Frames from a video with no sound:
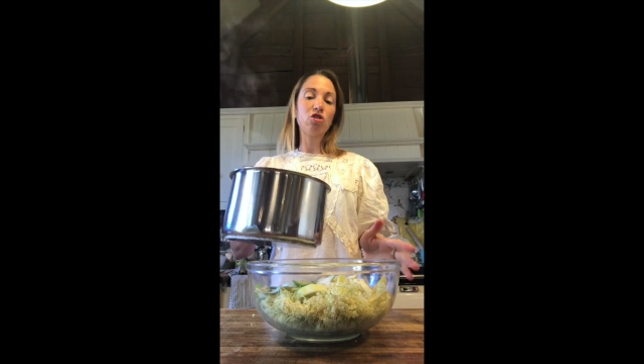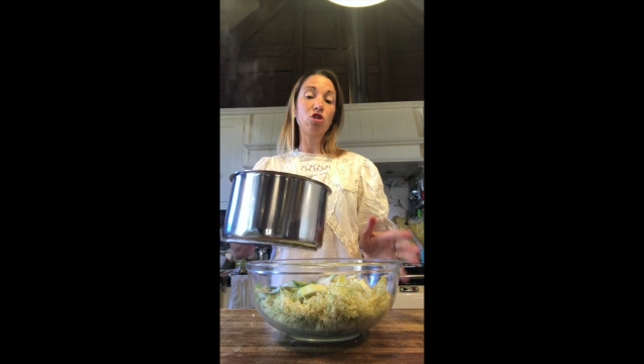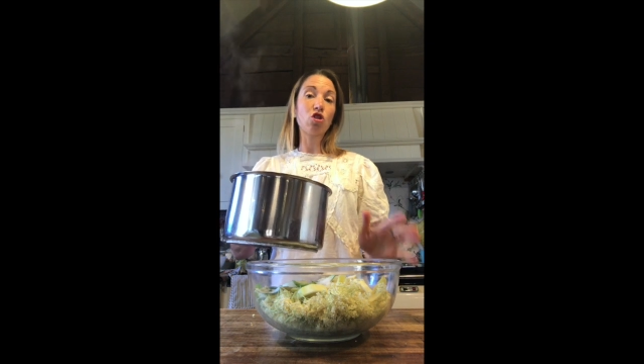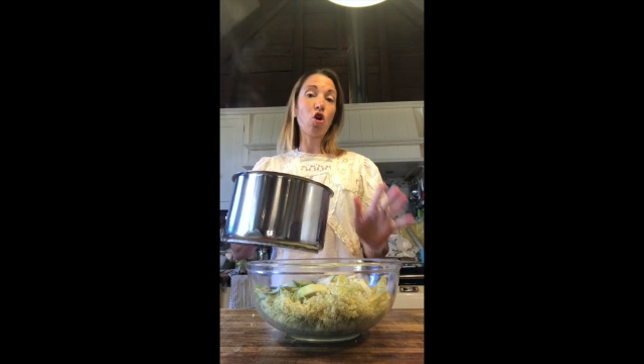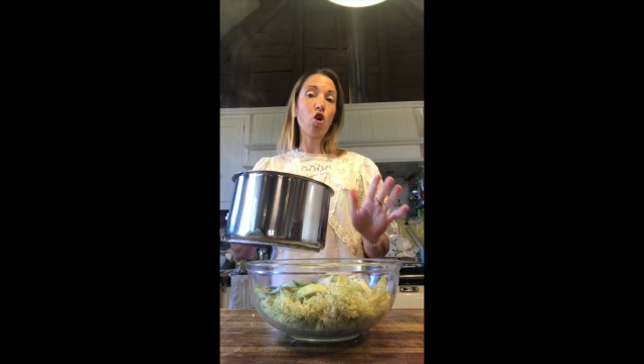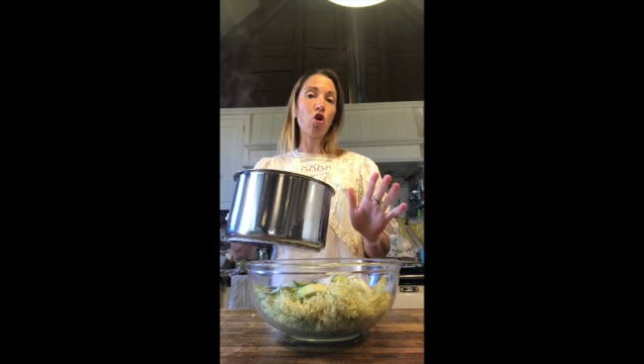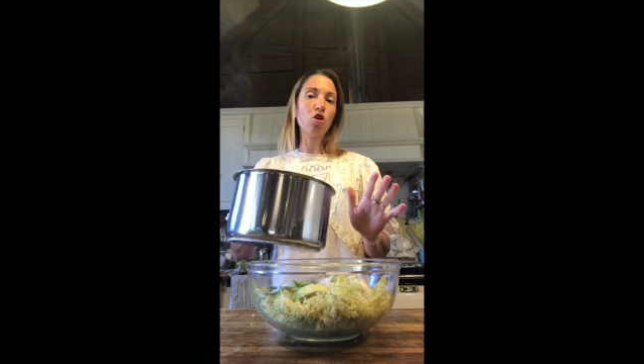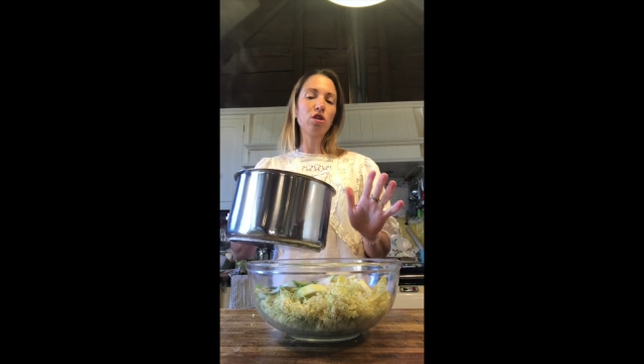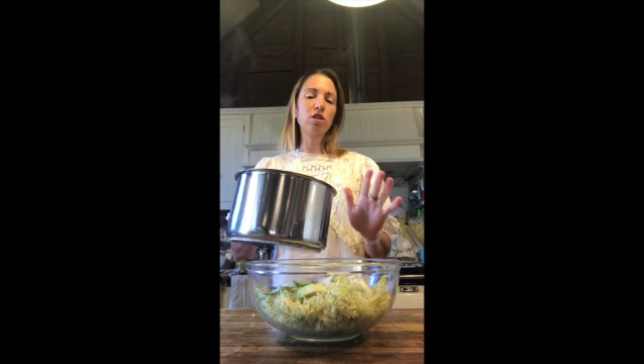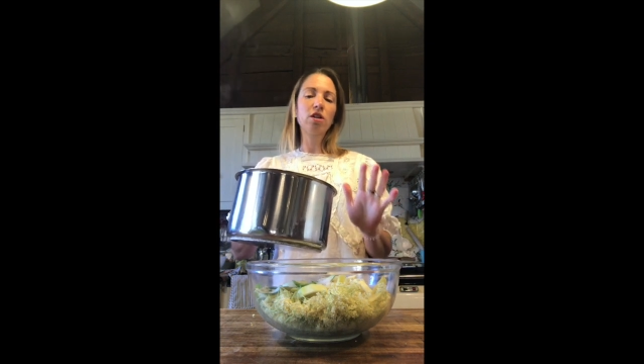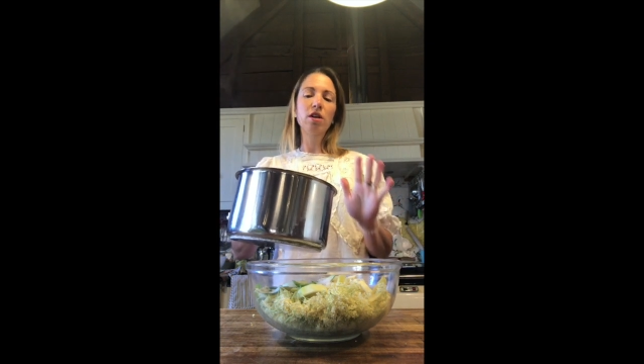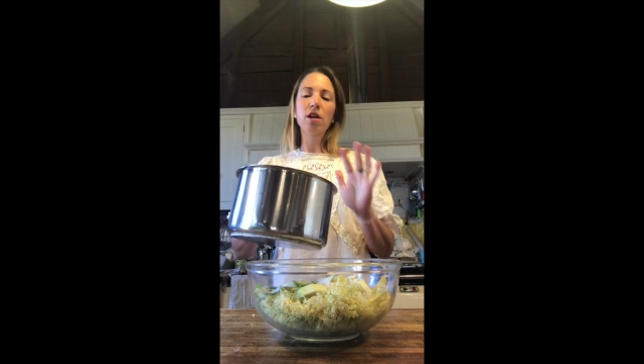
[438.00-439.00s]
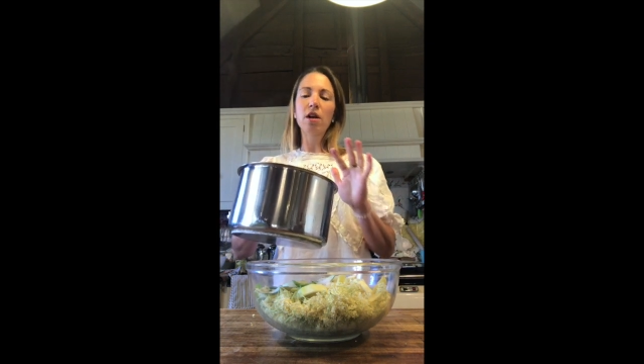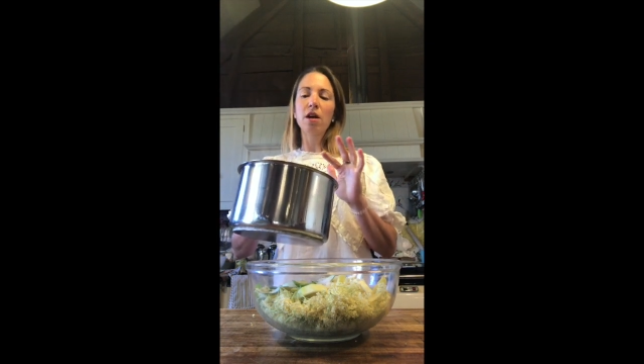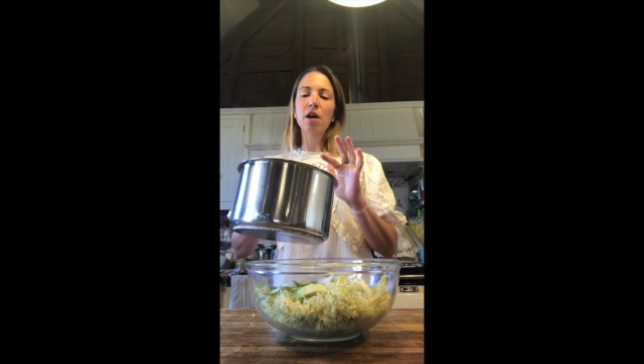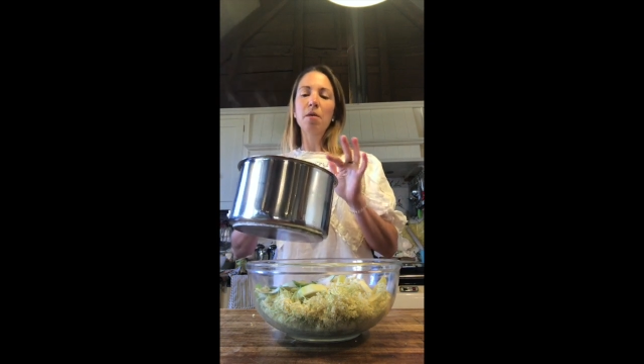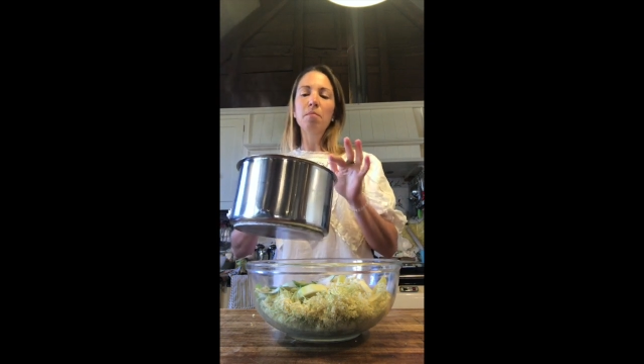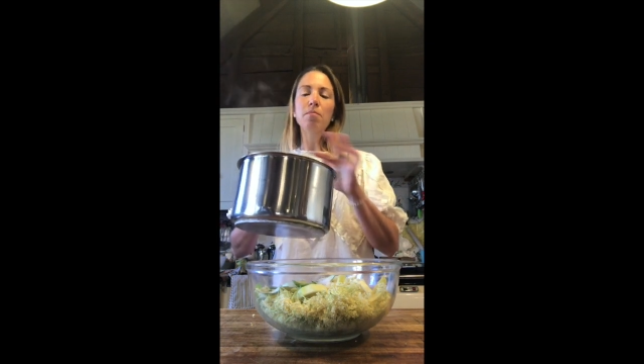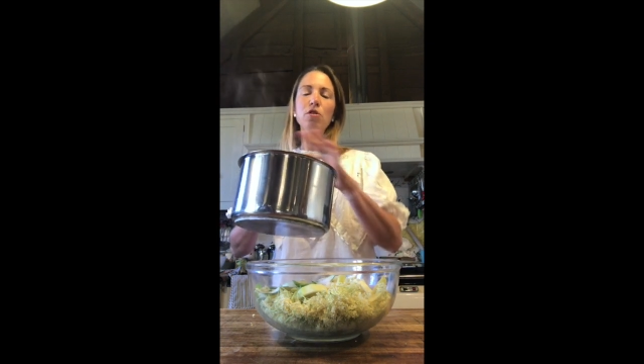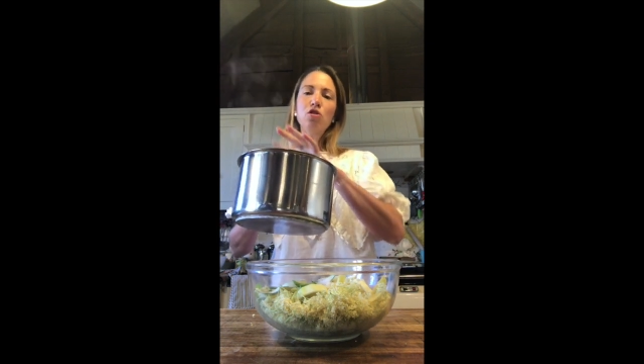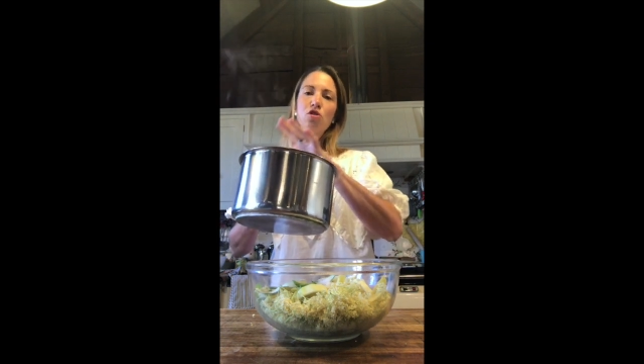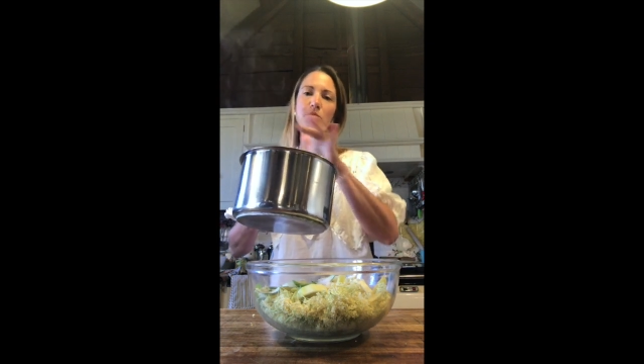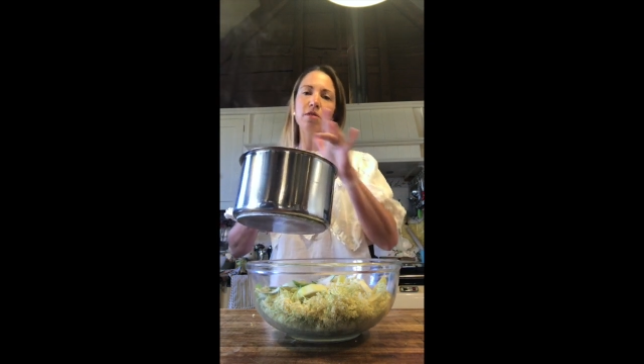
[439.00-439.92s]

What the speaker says: is just hot. But you do